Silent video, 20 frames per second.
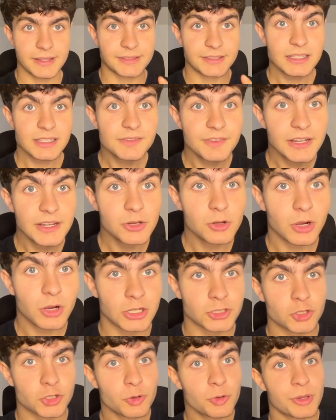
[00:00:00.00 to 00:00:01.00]
In this video,
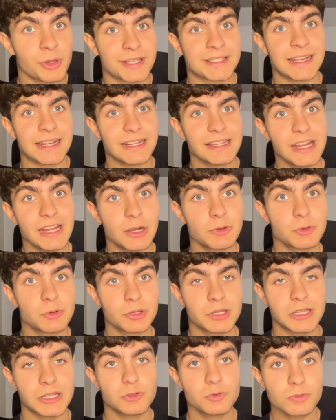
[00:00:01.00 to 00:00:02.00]
I'll show you exactly how
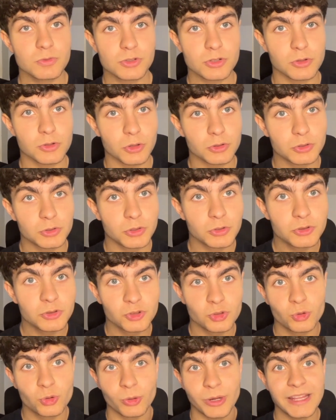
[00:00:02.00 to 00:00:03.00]
you can use Claude
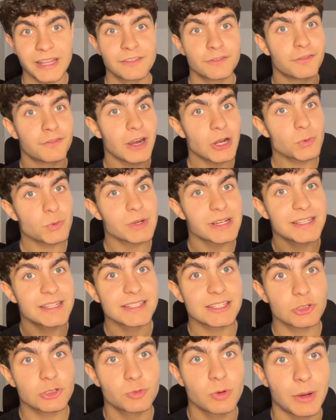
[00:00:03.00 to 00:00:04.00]
Code to create viral
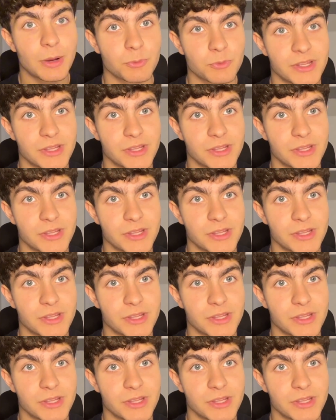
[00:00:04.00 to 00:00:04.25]
Instagram